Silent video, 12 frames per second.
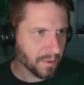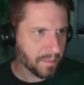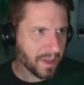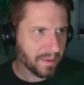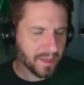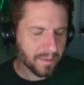
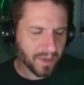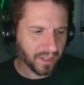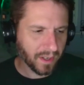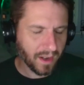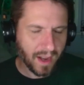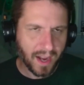baby,
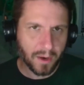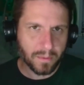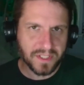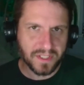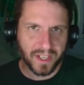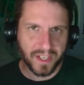but I
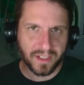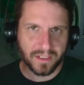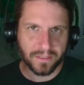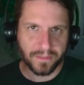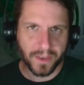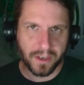always
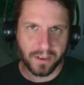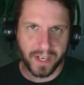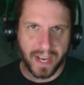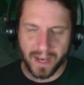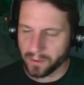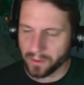like
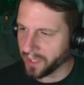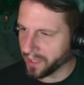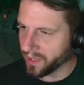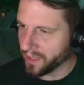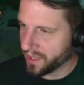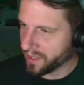figuring out
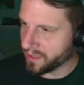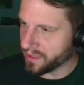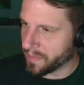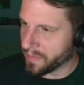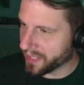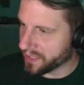like the
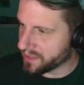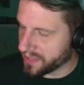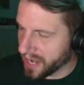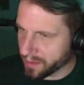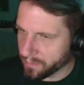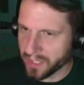
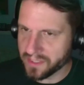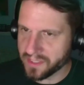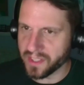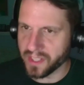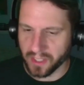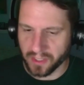-9
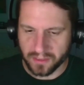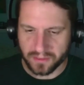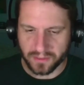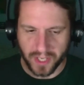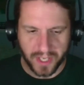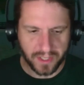months thing,
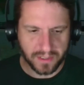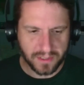right?